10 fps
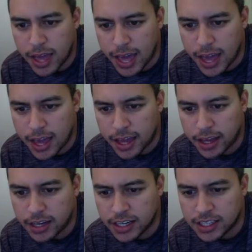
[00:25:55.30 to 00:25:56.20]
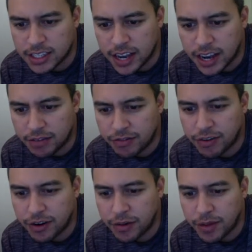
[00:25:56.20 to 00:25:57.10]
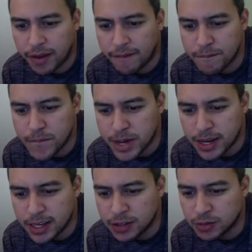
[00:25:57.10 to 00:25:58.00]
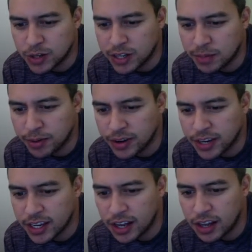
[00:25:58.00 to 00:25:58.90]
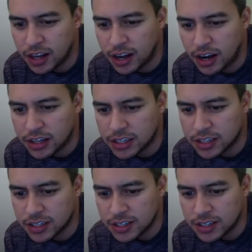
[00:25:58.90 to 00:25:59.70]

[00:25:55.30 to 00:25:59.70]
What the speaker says: And aside from Embiid, he's really putting a lot...